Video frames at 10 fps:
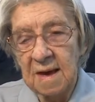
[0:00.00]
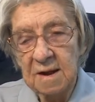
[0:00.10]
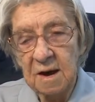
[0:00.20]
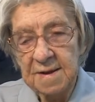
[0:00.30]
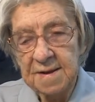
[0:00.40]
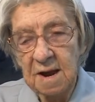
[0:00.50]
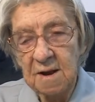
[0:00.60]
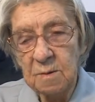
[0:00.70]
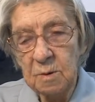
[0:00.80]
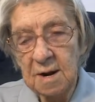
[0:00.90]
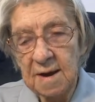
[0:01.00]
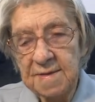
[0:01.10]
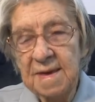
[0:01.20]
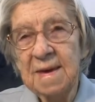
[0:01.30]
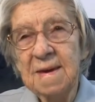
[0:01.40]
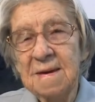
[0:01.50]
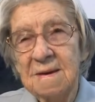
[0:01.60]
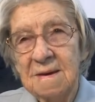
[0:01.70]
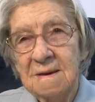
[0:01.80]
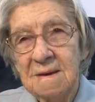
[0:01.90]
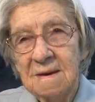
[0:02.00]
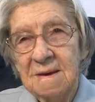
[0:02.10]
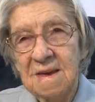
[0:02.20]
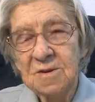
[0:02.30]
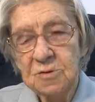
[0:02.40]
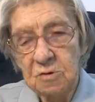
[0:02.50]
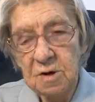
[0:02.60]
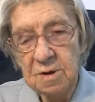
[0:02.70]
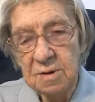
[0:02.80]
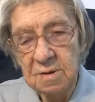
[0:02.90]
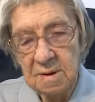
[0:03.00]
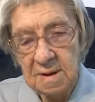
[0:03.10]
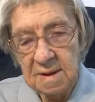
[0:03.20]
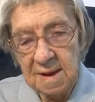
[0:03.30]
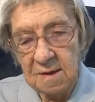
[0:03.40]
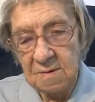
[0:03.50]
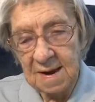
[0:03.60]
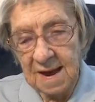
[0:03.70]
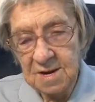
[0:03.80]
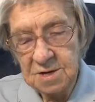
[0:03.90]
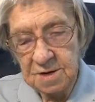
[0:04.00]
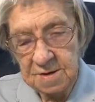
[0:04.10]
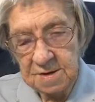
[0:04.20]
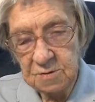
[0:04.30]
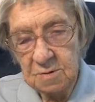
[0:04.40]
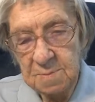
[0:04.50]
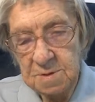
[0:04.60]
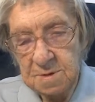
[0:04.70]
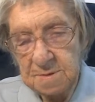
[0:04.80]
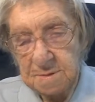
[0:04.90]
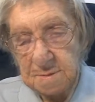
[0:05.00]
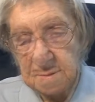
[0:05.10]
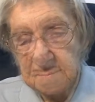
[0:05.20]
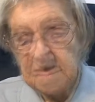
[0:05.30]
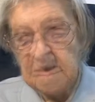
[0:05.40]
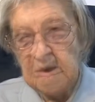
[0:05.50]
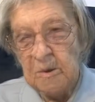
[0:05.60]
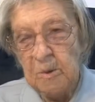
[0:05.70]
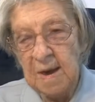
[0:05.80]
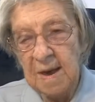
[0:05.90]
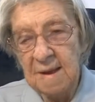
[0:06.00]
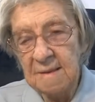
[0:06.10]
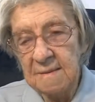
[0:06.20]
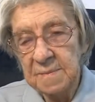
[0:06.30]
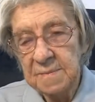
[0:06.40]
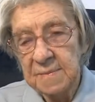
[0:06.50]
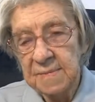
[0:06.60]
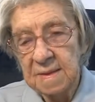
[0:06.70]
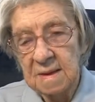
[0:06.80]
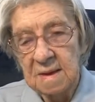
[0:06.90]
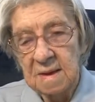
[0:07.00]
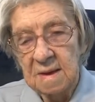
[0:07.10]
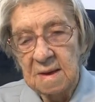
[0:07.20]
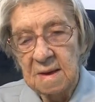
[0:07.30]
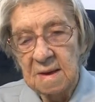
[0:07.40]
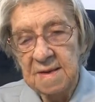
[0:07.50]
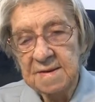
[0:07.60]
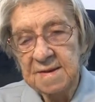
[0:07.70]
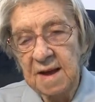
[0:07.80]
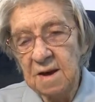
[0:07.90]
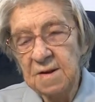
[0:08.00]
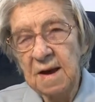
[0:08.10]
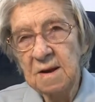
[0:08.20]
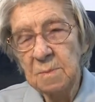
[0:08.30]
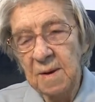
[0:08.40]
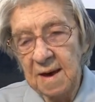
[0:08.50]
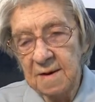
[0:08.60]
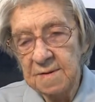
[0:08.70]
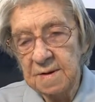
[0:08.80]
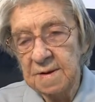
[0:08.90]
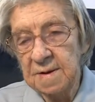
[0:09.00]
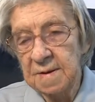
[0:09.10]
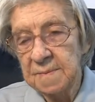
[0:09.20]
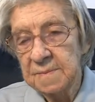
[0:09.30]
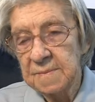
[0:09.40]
and I tell you what I think is true in relation to the scriptures. Well, there's no doubt about it